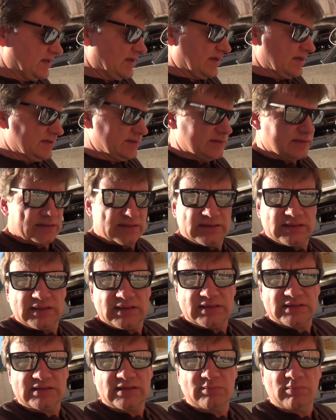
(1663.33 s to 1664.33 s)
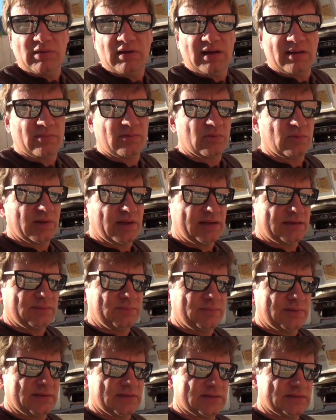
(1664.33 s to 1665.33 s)
that as the bobber weight,
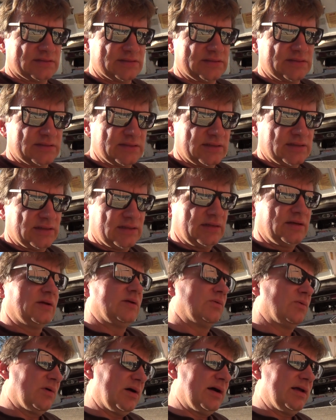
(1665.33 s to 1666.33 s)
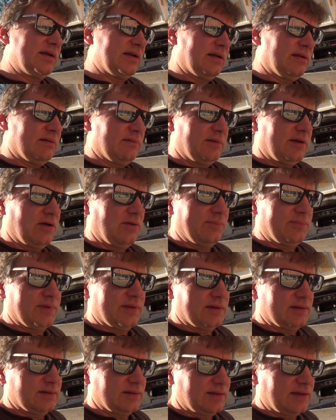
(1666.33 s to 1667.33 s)
because 1, it'll help
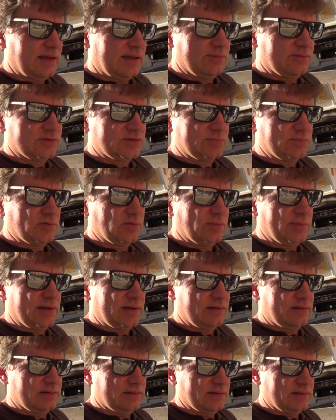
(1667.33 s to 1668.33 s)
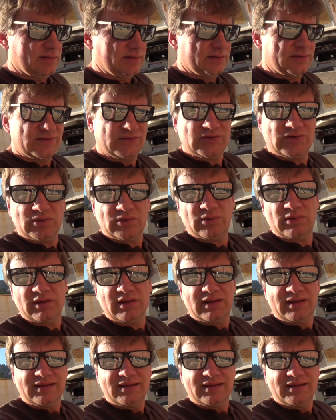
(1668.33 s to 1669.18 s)
the cable spool better, and 2,